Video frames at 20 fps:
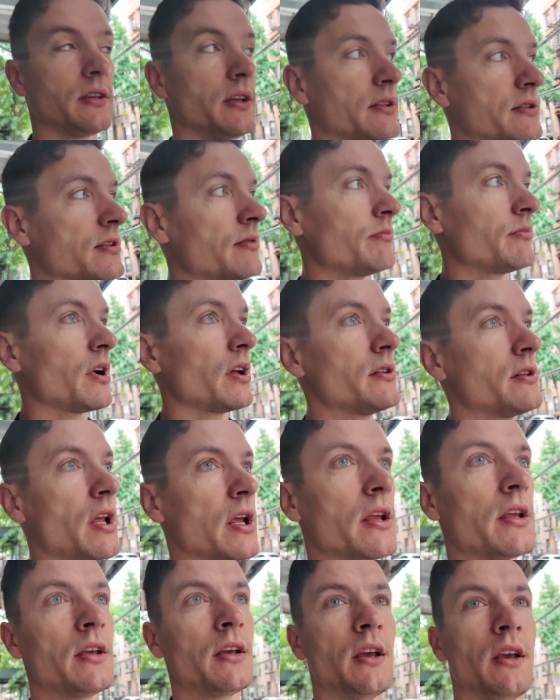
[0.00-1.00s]
It's
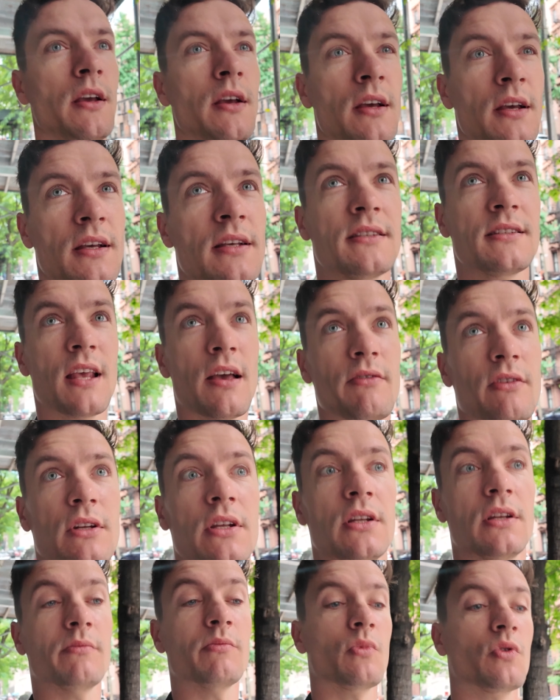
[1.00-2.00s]
Monday,
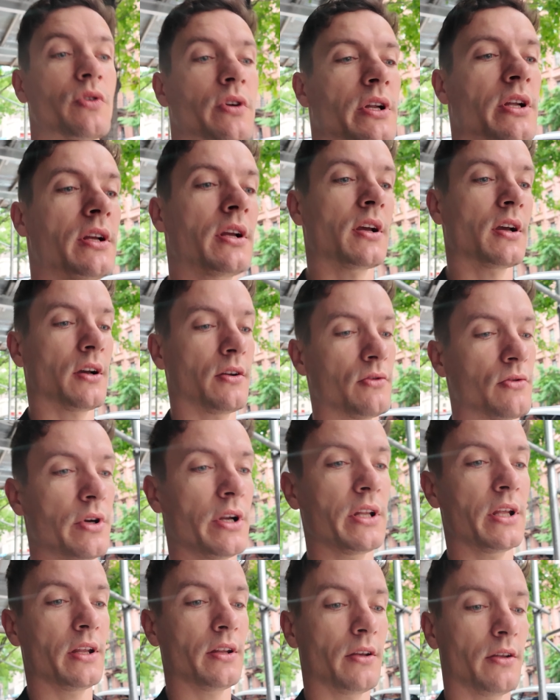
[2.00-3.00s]
7 in the morning. I
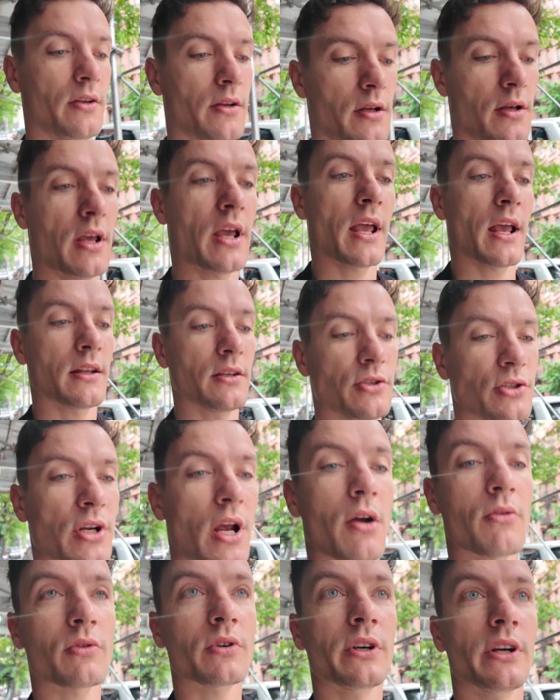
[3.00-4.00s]
already had
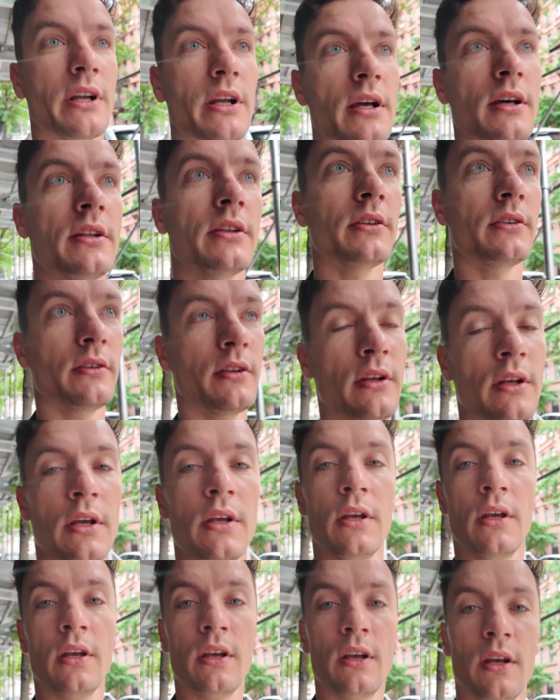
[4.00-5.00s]
shower and
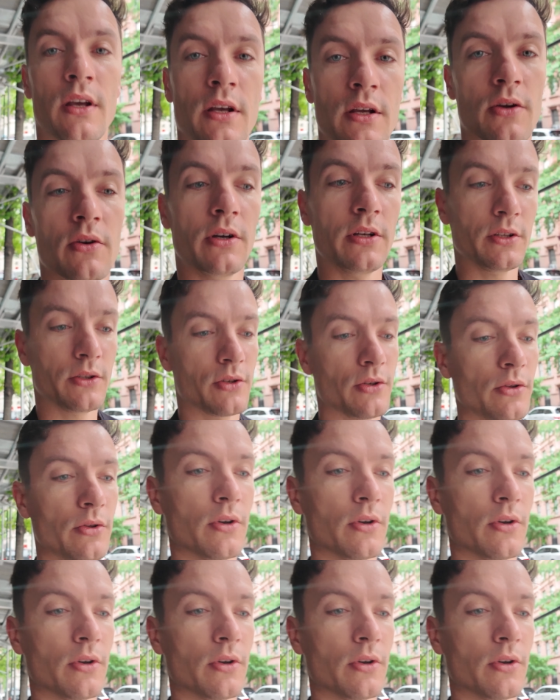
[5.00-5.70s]
going to